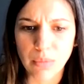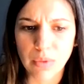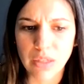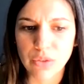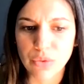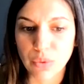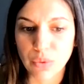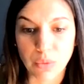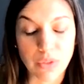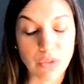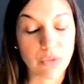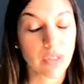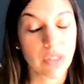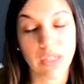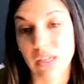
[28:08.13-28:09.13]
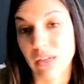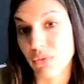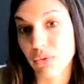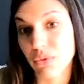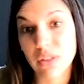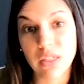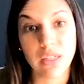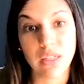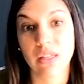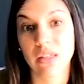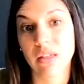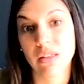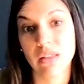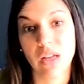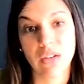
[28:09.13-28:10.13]
it was, again, really
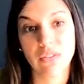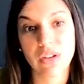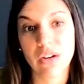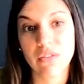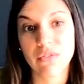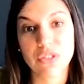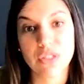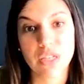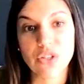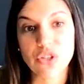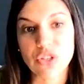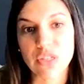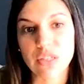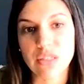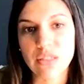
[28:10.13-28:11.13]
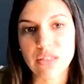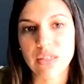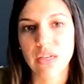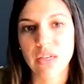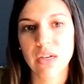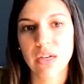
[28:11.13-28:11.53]
a lot of conversations,